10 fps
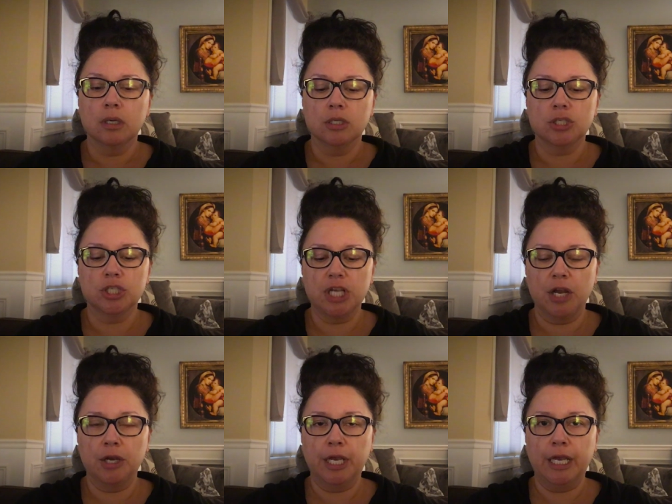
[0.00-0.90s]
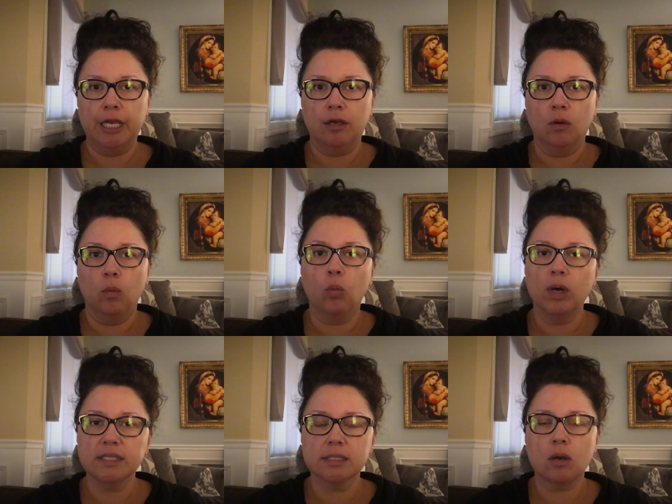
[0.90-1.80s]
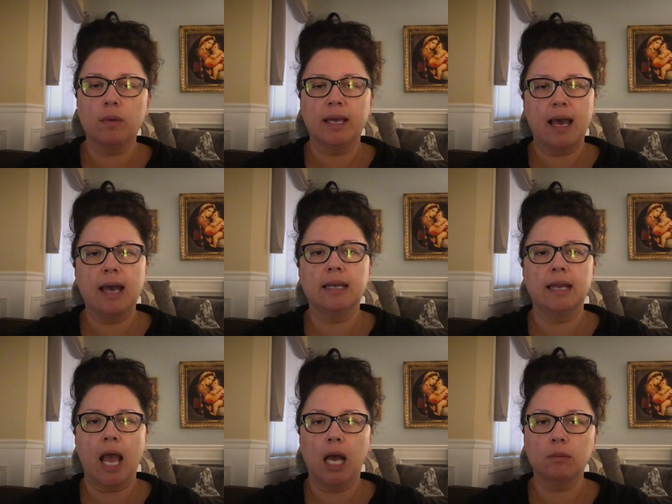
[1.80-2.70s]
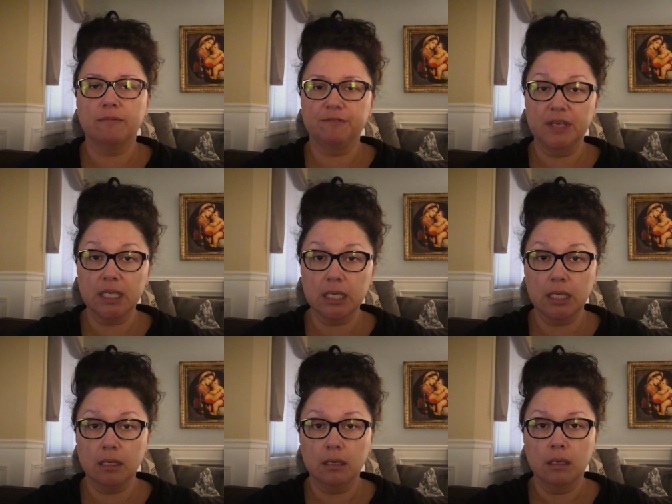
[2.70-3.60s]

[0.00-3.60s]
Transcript: sharing what's going on and how I'm feeling